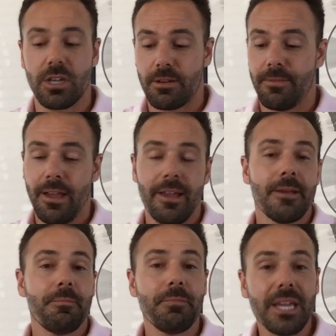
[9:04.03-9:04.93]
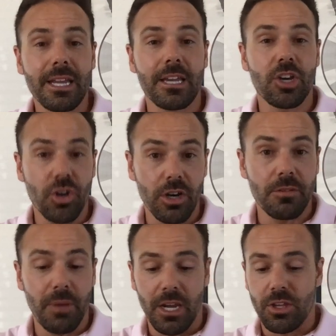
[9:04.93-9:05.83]
can, meaning
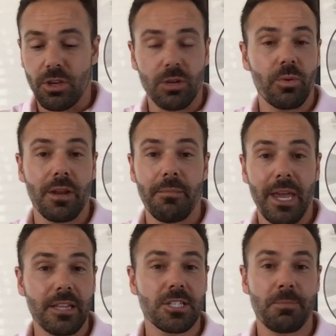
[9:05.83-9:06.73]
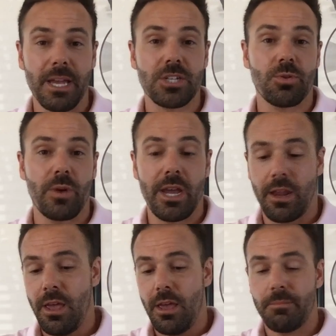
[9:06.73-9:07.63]
you can win a maiden special
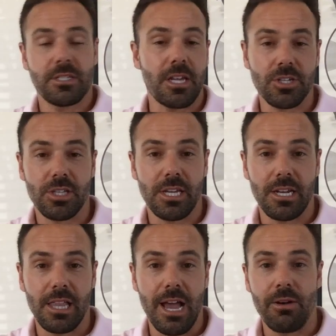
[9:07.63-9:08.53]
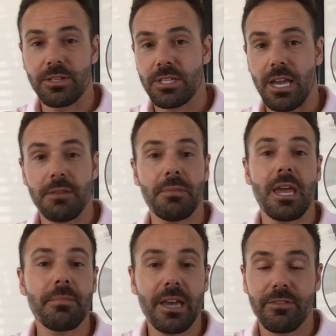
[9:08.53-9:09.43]
weight, potentially an allowance, and
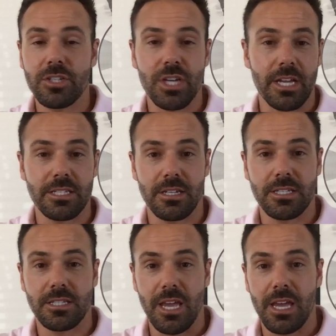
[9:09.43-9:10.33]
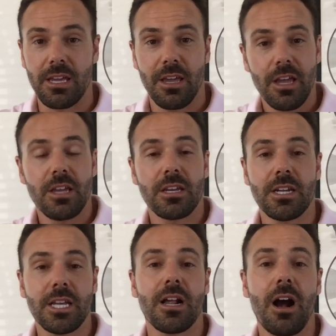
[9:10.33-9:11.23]
maybe have a chance at a stake, you
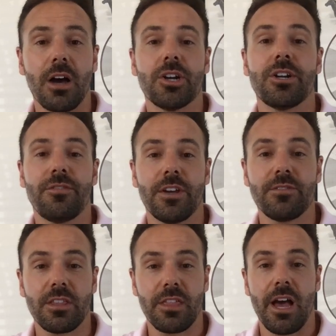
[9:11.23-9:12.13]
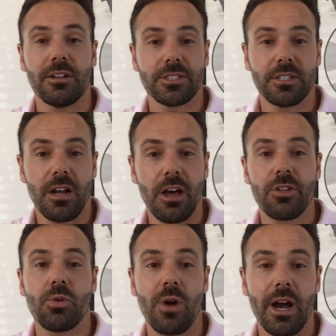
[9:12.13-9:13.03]
need $150,000.
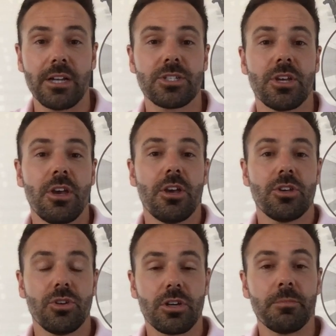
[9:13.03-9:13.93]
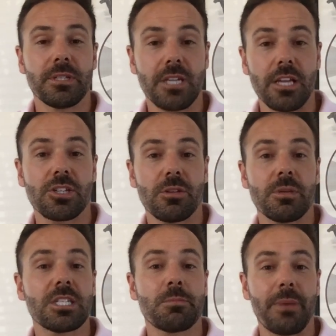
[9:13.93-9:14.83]
Otherwise, you could potentially
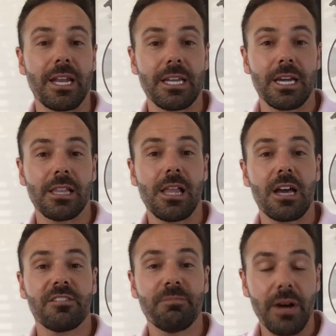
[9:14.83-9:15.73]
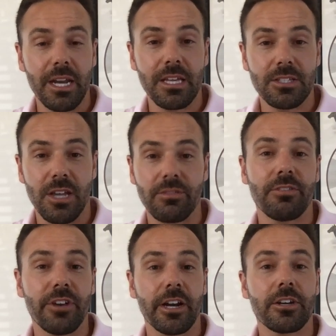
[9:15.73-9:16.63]
be spending a lot of money to have a
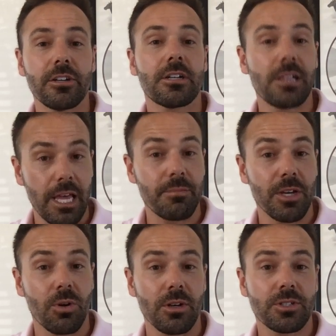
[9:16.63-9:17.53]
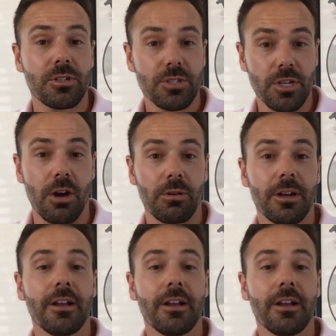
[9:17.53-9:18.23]
very good claiming horse. So